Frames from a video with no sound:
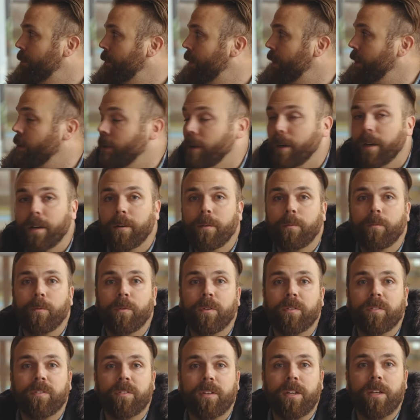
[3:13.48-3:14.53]
But look,
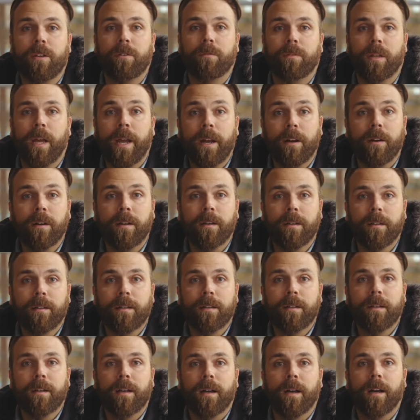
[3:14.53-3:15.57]
we'll see you later.
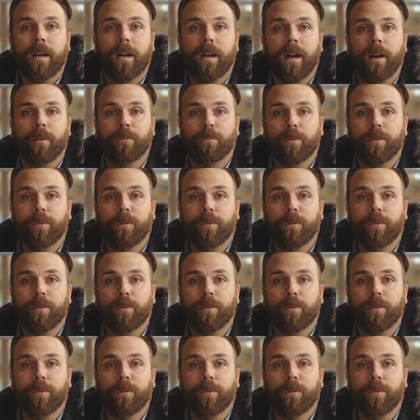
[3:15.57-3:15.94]
I